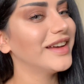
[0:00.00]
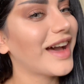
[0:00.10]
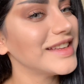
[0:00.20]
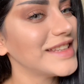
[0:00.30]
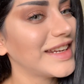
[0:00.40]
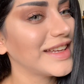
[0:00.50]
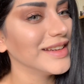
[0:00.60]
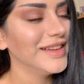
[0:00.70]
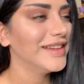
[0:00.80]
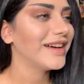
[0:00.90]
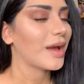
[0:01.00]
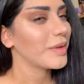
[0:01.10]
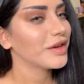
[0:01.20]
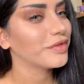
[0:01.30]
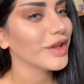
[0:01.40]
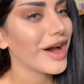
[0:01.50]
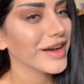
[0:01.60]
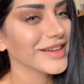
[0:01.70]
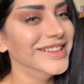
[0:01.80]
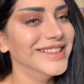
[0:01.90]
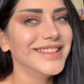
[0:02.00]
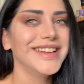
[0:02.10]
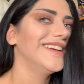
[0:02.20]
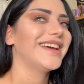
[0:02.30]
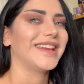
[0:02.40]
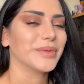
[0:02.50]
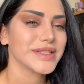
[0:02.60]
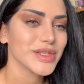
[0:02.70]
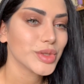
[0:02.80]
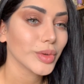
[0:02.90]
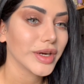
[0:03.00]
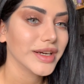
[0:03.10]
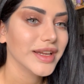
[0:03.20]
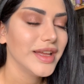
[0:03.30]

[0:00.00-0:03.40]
I did it. I made a vlog and it wasn't short.